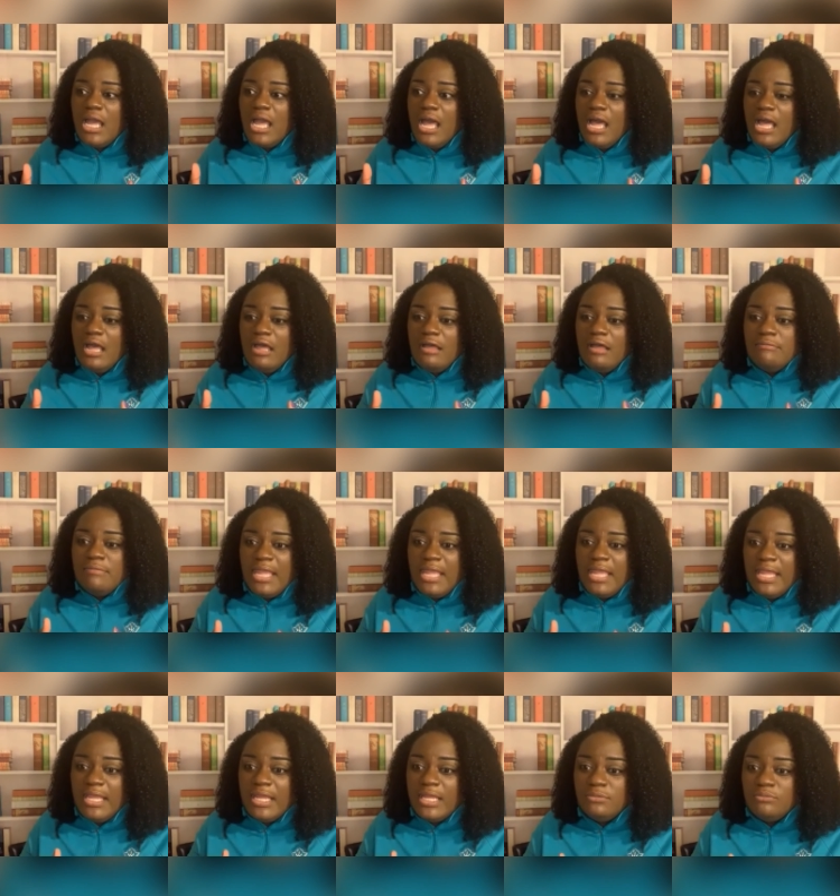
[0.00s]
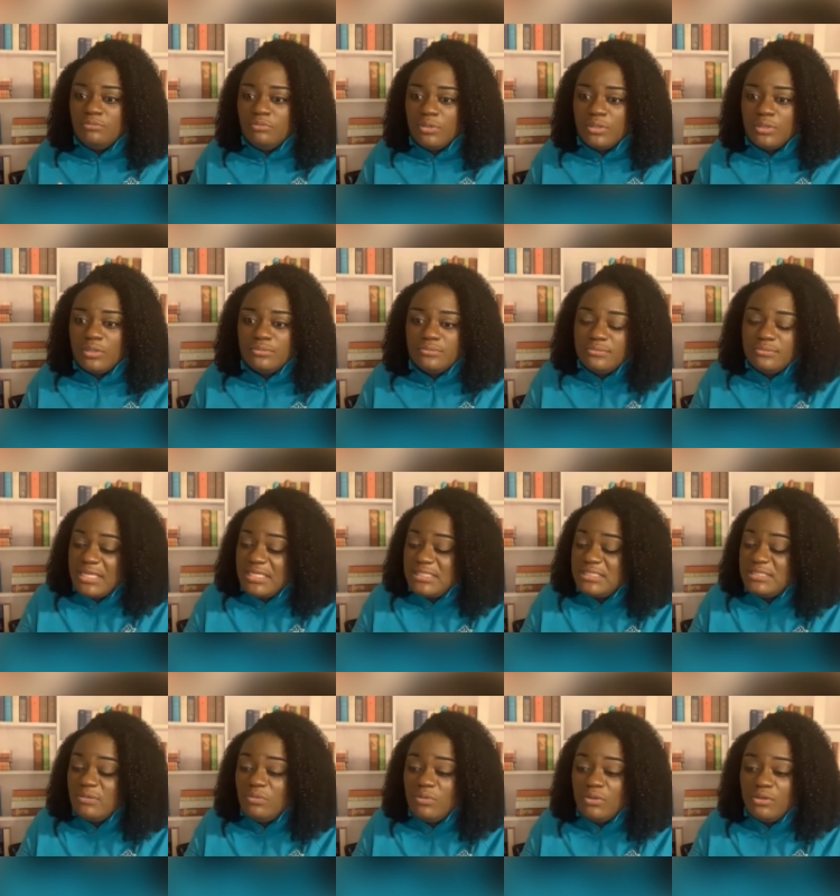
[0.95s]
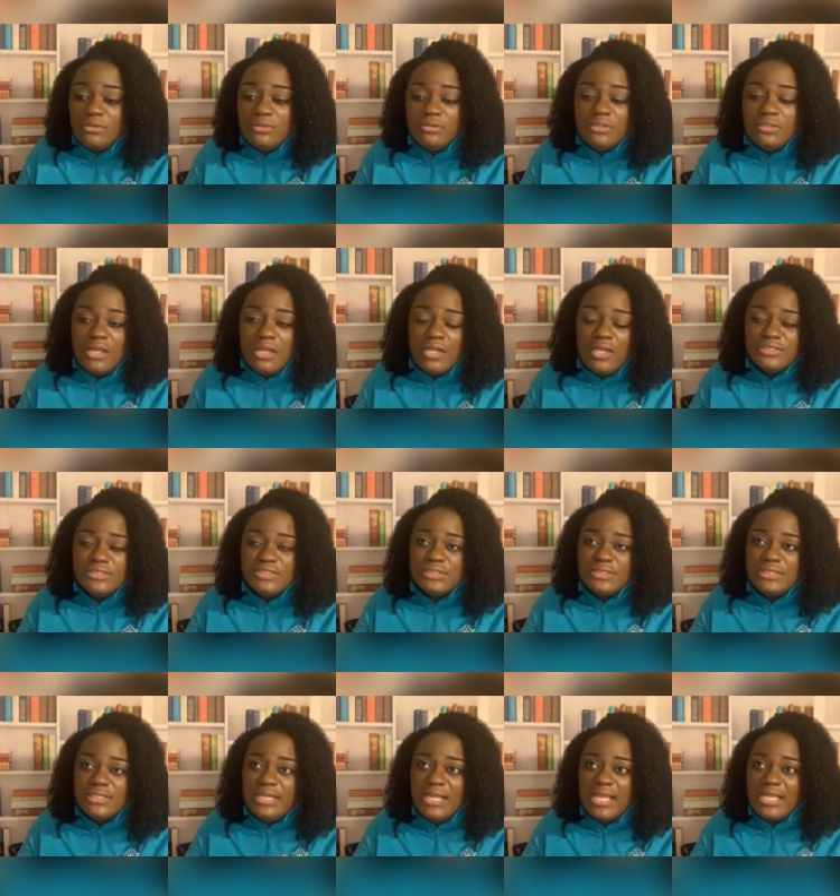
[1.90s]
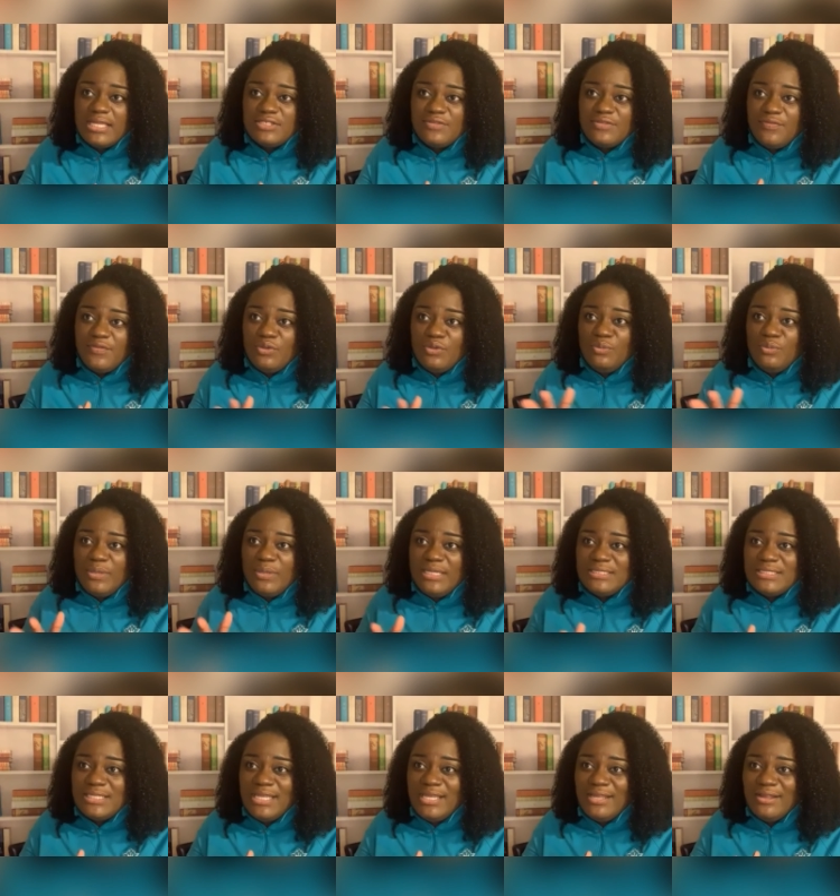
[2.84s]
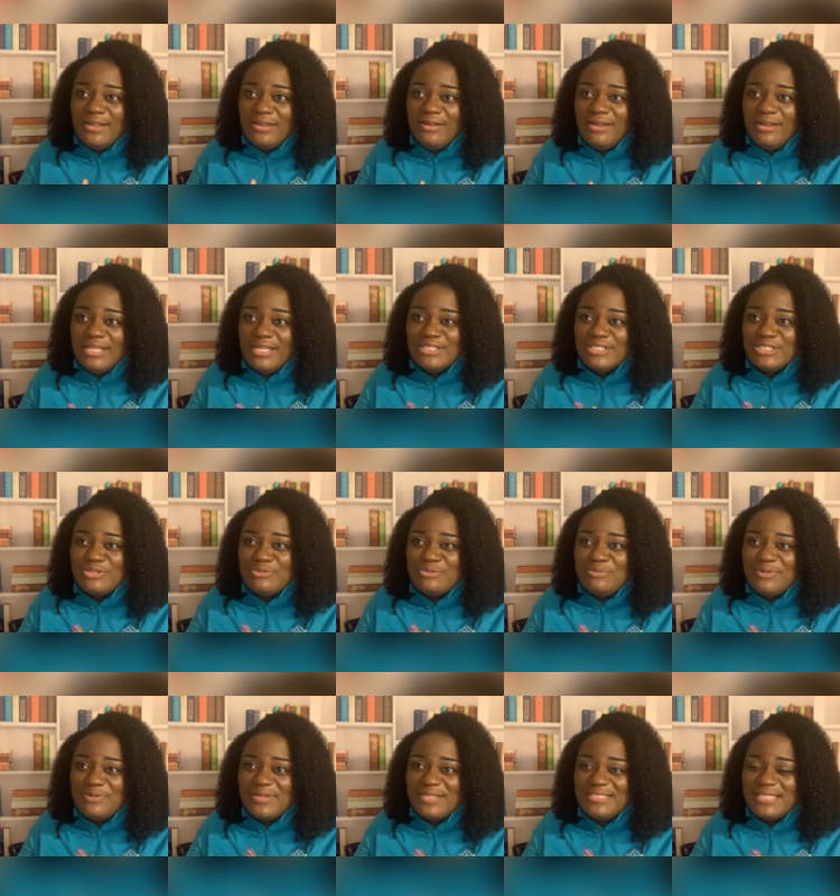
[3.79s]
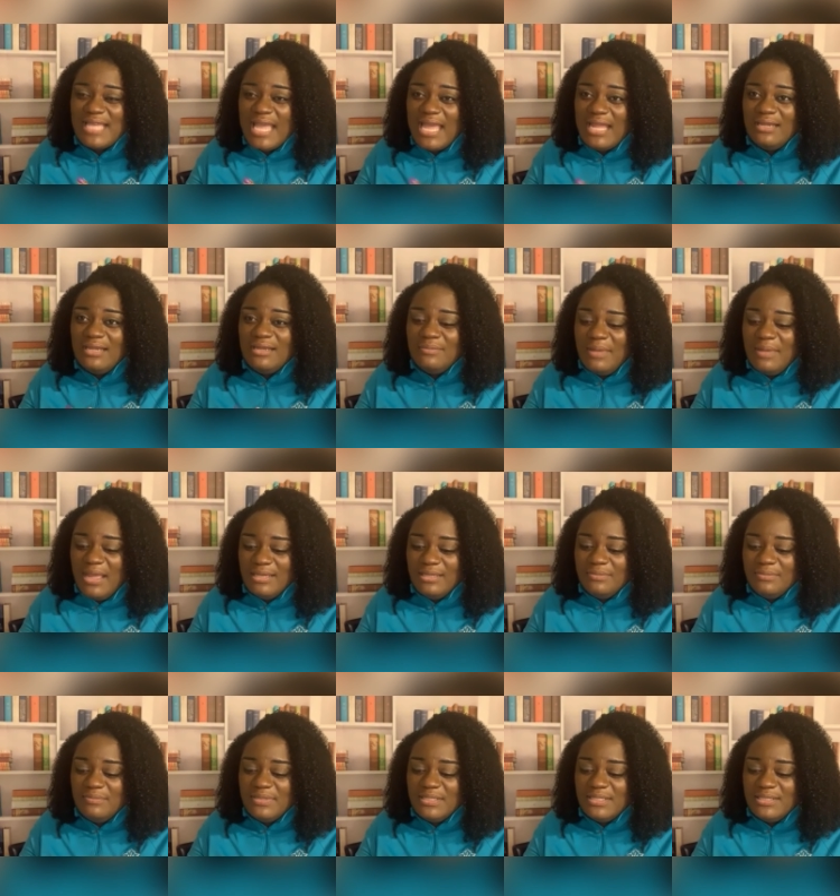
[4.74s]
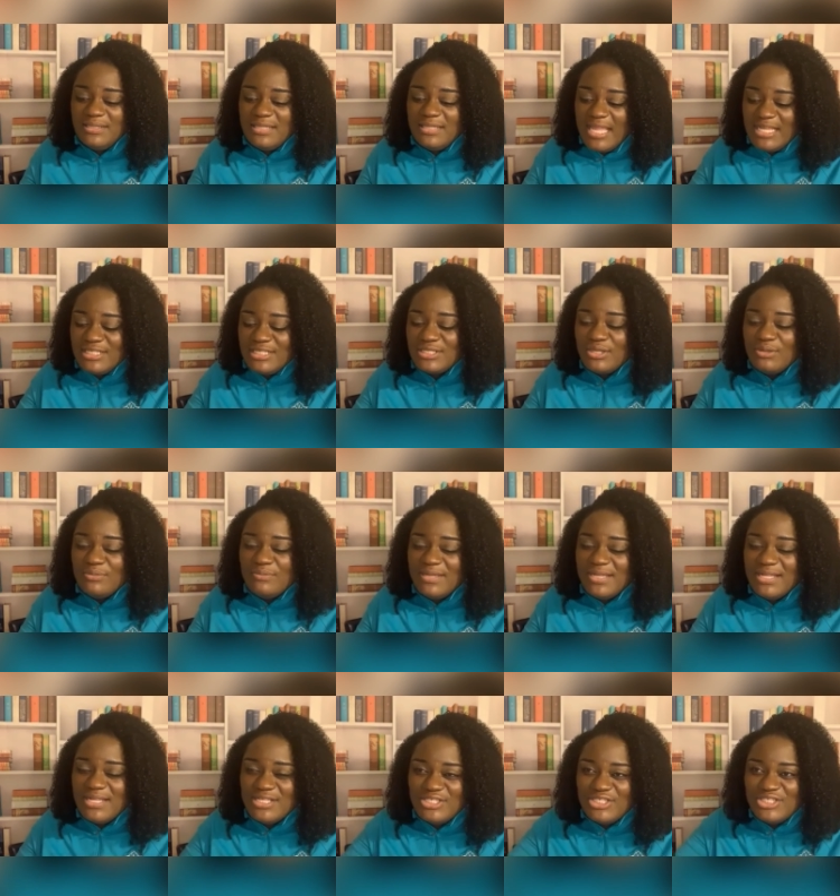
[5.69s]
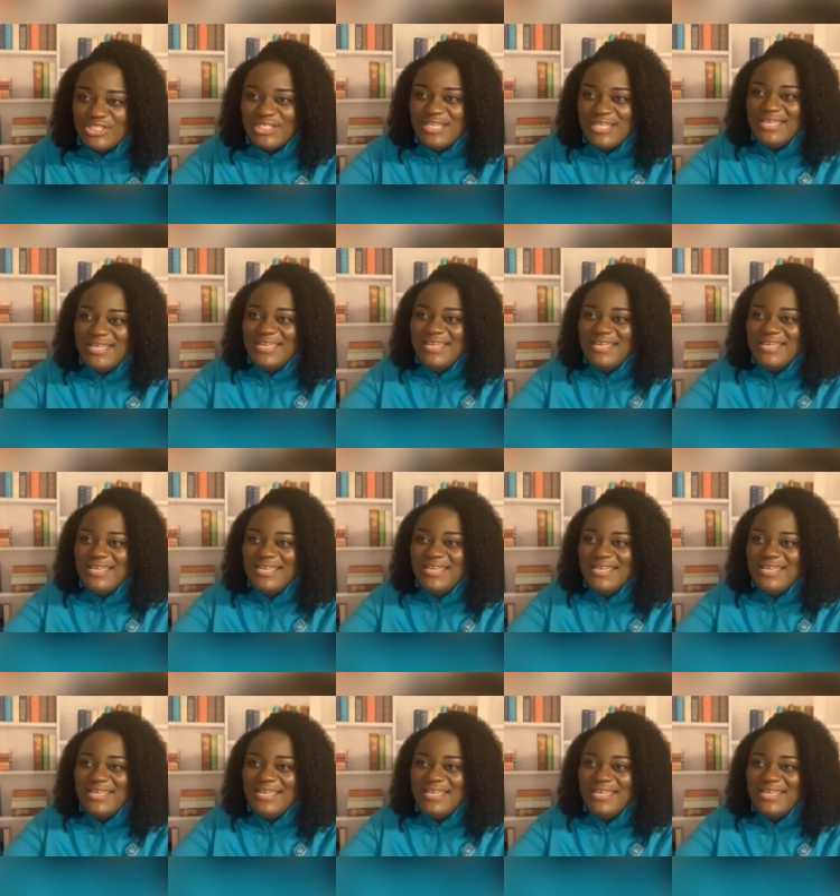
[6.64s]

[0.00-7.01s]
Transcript: And we're going to launch in the next few weeks here, and super excited about it. But thanks so much.